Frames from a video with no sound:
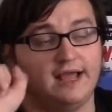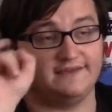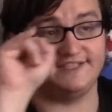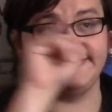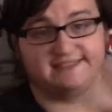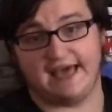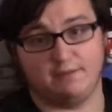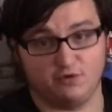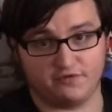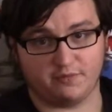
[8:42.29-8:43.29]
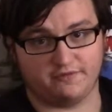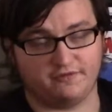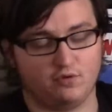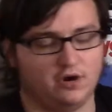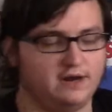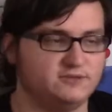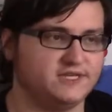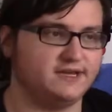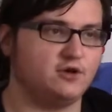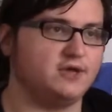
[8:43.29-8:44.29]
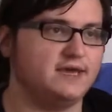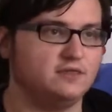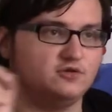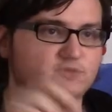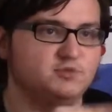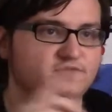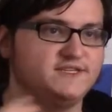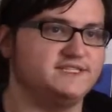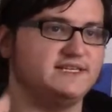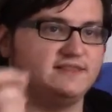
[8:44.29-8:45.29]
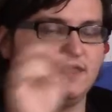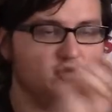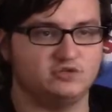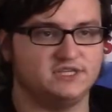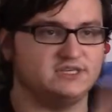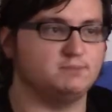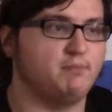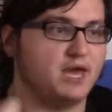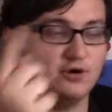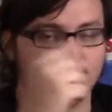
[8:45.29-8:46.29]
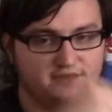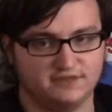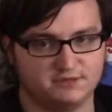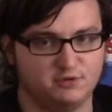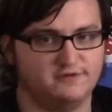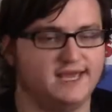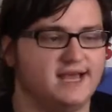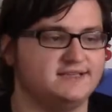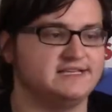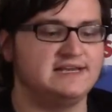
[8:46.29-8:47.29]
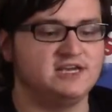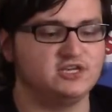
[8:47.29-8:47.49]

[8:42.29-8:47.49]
I've seen that movie before, and I was like, okay, those movies did those things better than this movie has.